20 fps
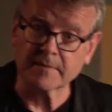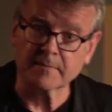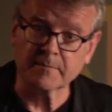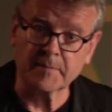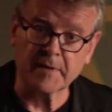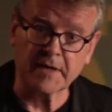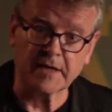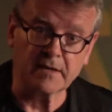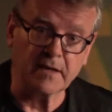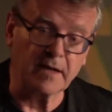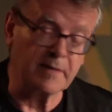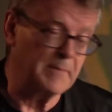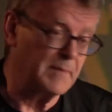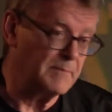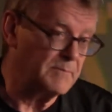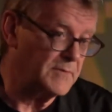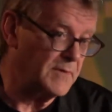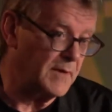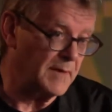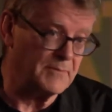but
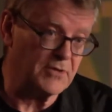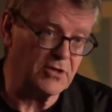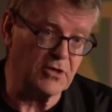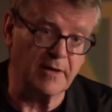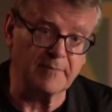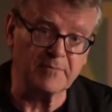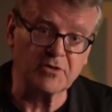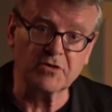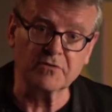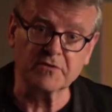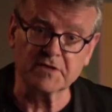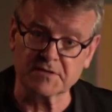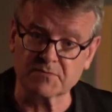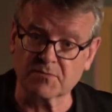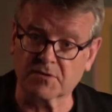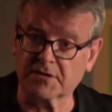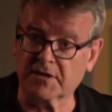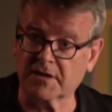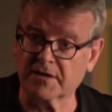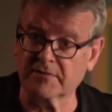I'm curious
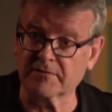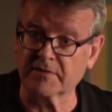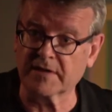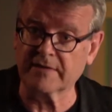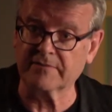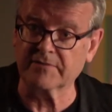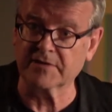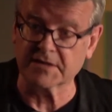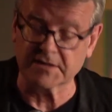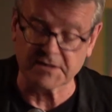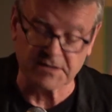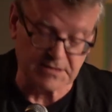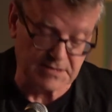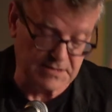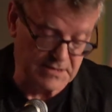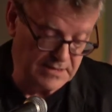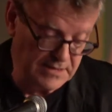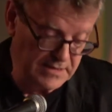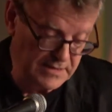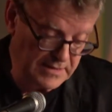what kind of evidence
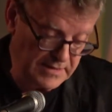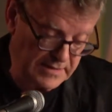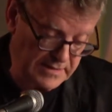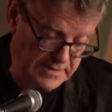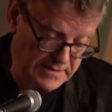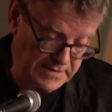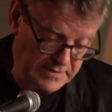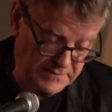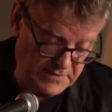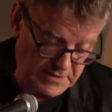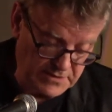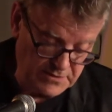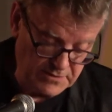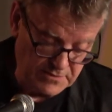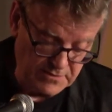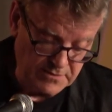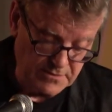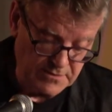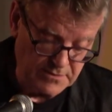that you're